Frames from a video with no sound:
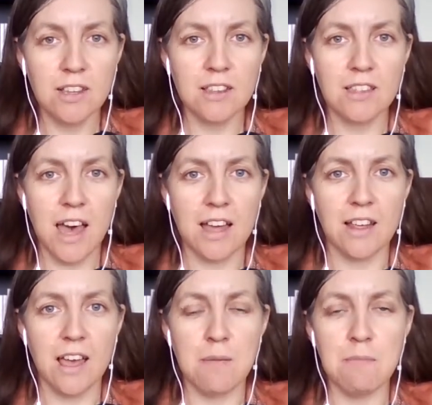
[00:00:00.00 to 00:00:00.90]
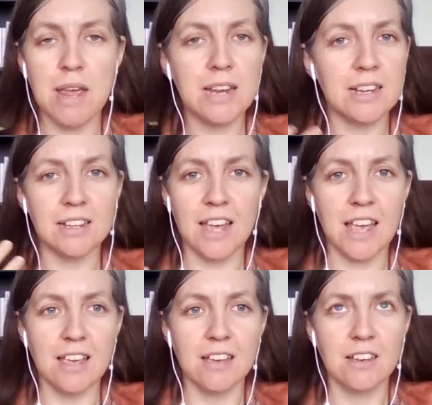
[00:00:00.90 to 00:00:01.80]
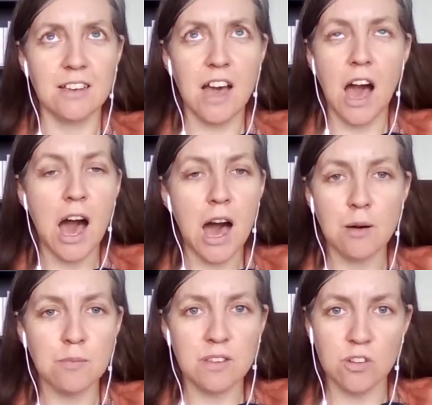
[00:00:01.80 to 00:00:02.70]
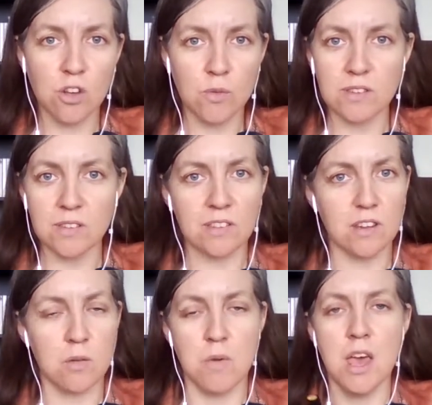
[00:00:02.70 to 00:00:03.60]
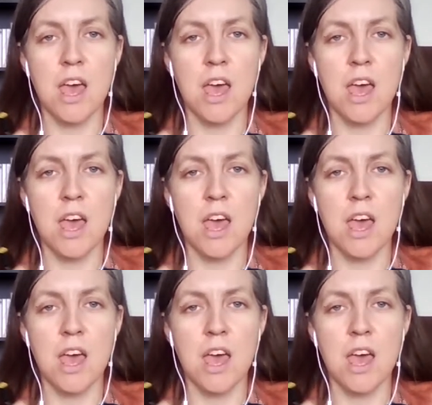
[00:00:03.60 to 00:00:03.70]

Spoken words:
that immediately calms the nervous system,